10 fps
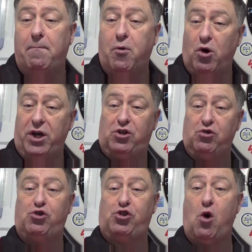But it
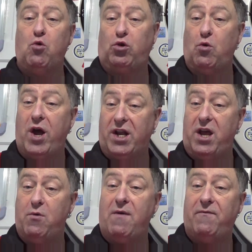just showed the way that
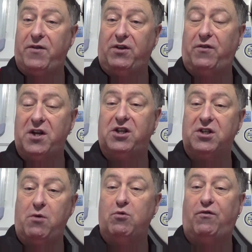he went for his finishes,
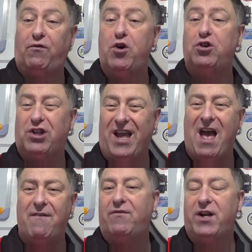and it was virtually
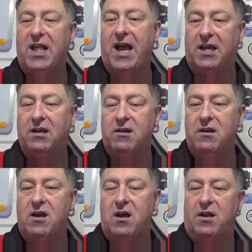every leg.
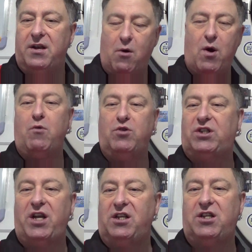Now, I
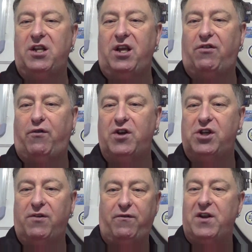was teaching these
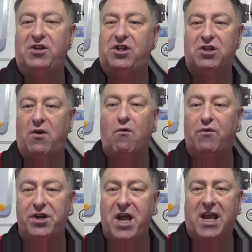finishes over
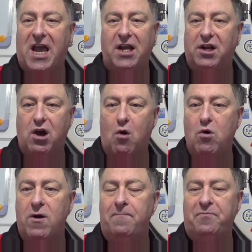a decade
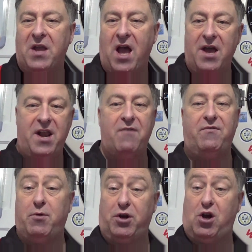ago, and
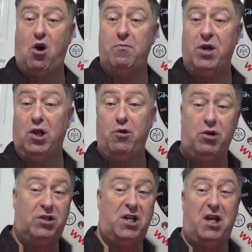everybody called me a
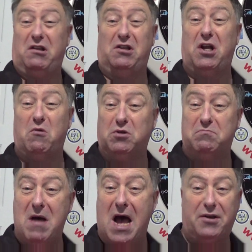lunatic. They said I was
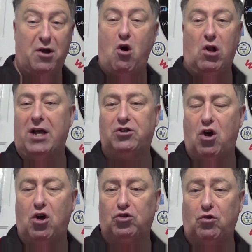mad, all that
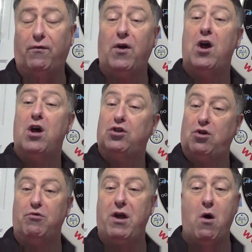sort of stuff.
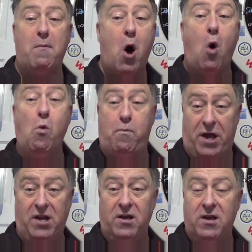So now I'm
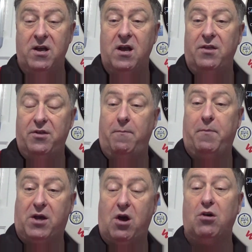hoping that
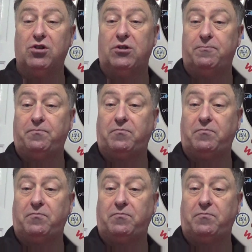because